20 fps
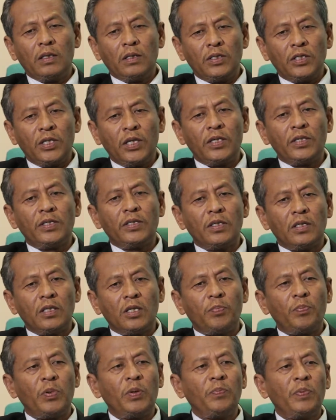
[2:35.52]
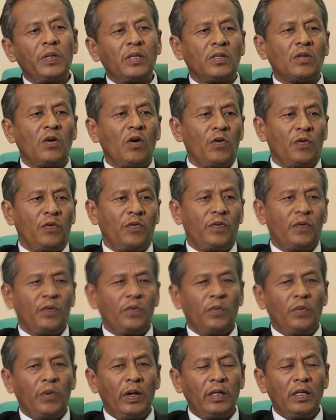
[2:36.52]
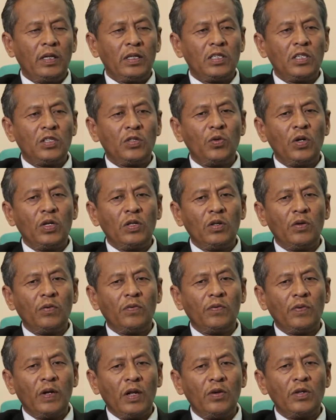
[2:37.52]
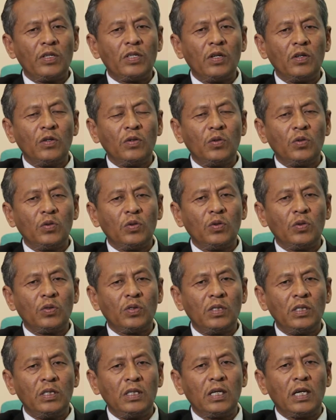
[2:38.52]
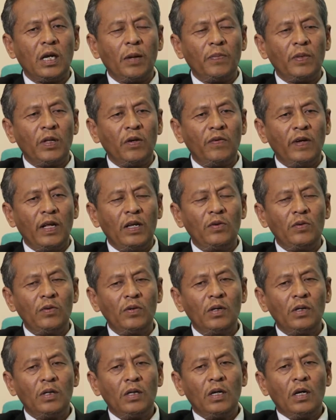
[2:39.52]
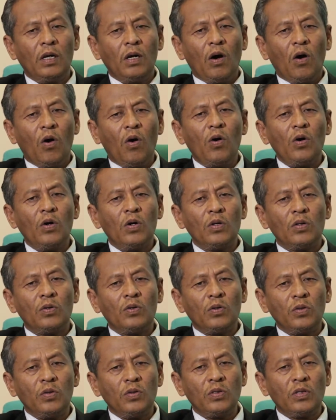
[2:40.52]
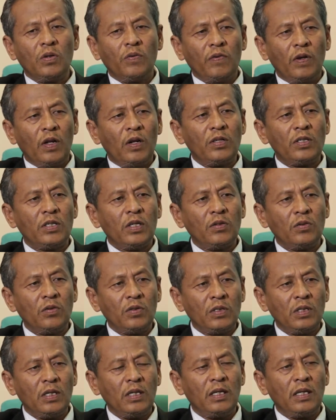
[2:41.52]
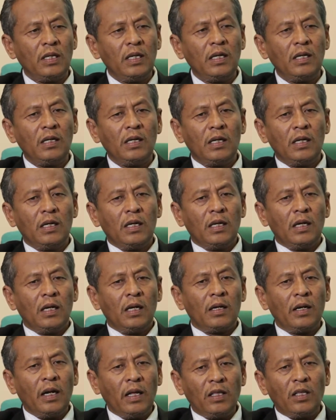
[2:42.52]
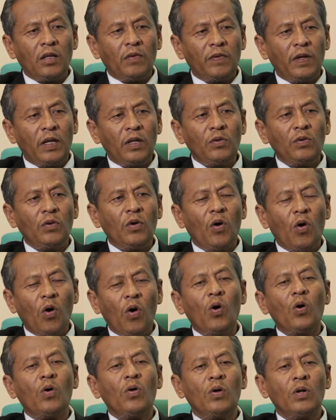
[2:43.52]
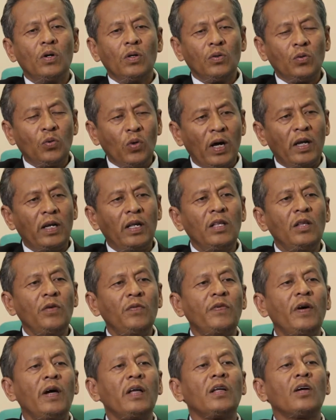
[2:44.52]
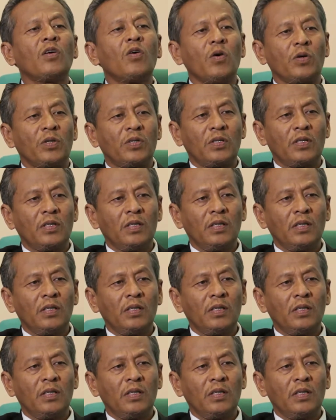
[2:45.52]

change the purpose of whether it is doing the valuation to see the capital value or to use the valuation to see the rental value or to identify the cost.